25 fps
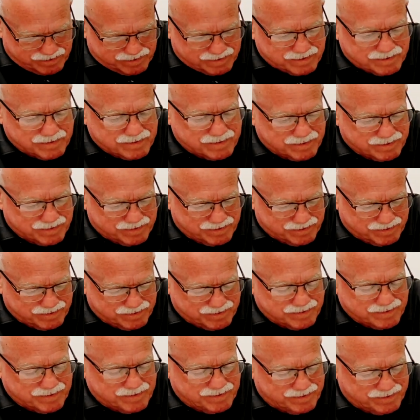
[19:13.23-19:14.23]

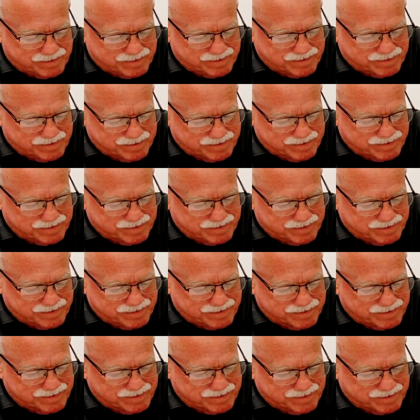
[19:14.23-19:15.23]

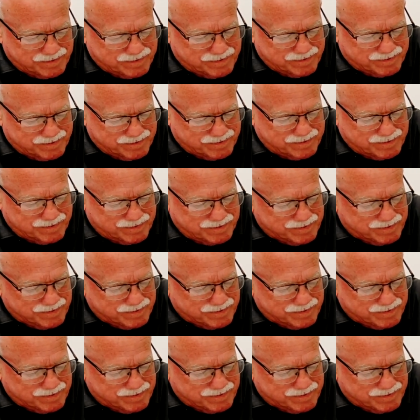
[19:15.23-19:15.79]
(not speaking)